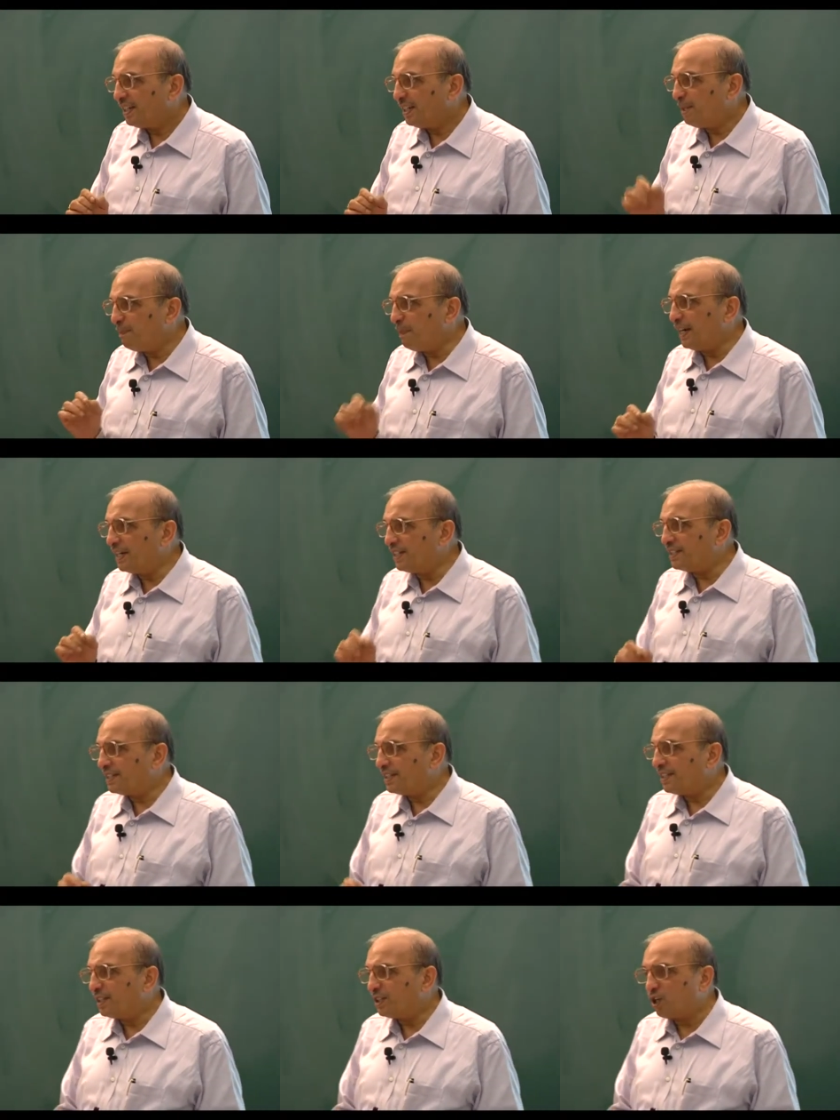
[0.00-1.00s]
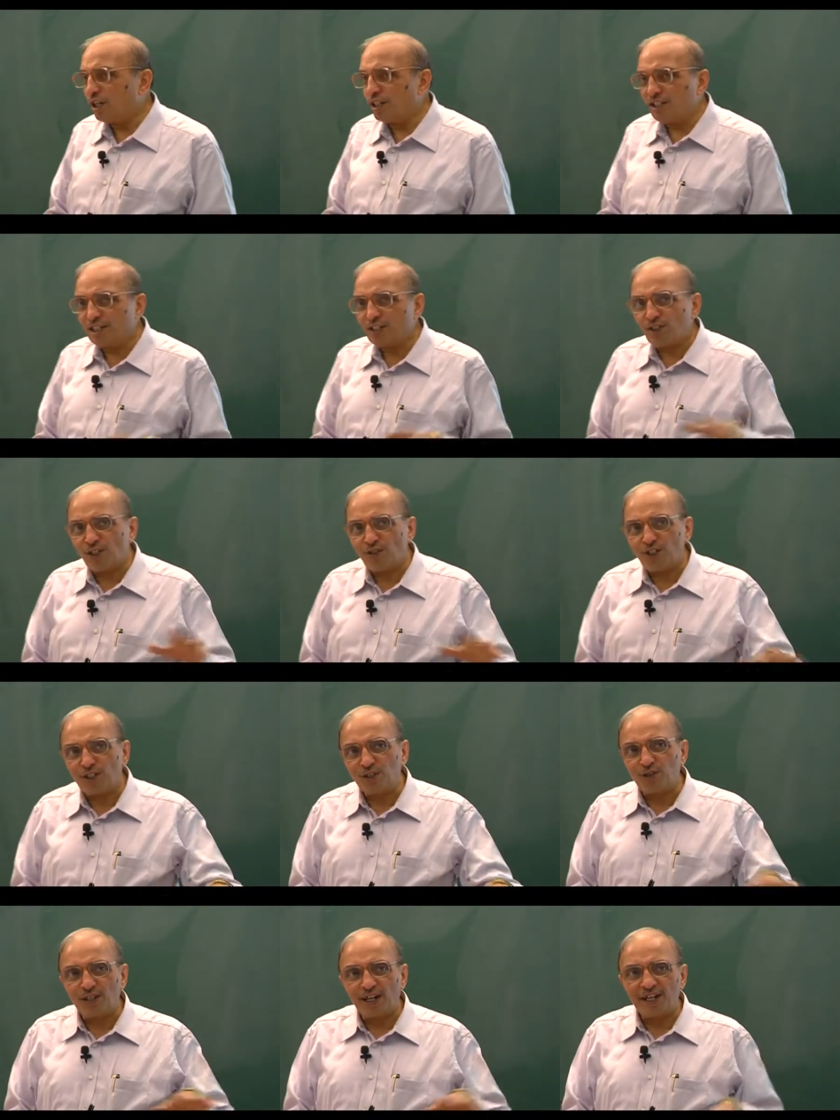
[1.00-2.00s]
depends not just on what
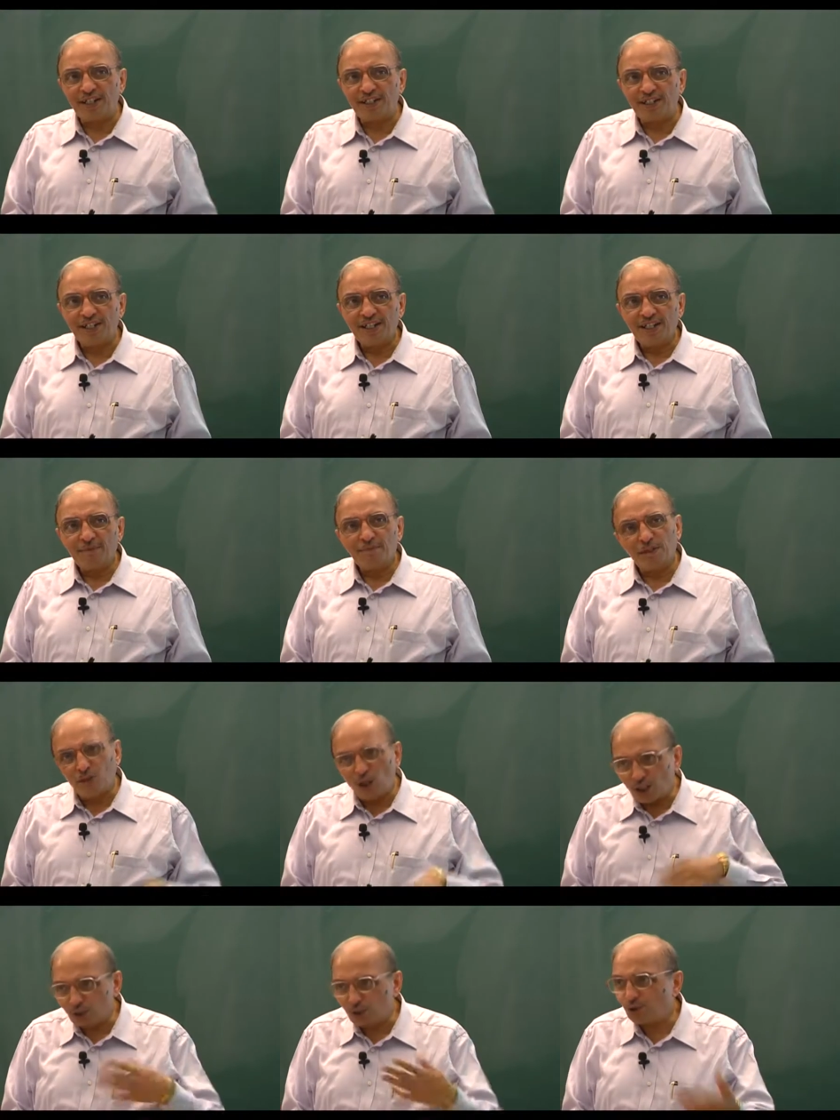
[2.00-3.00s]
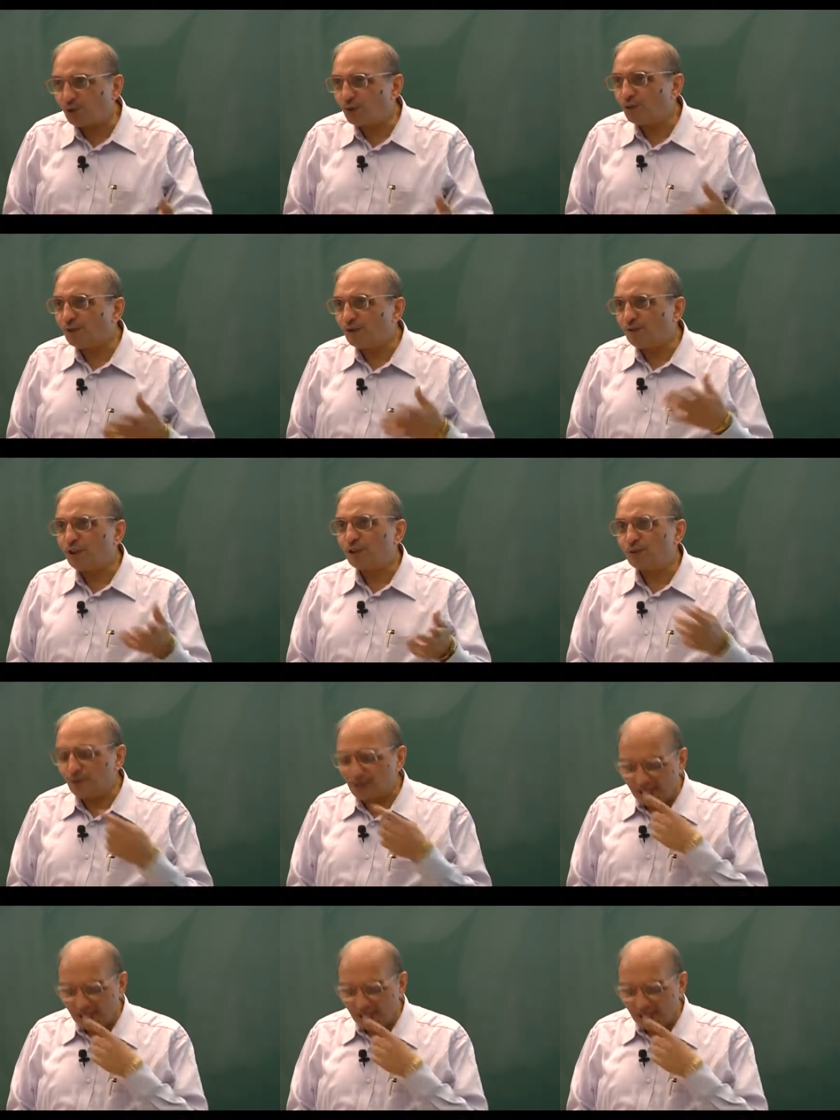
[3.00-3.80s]
you write, but what you do, what you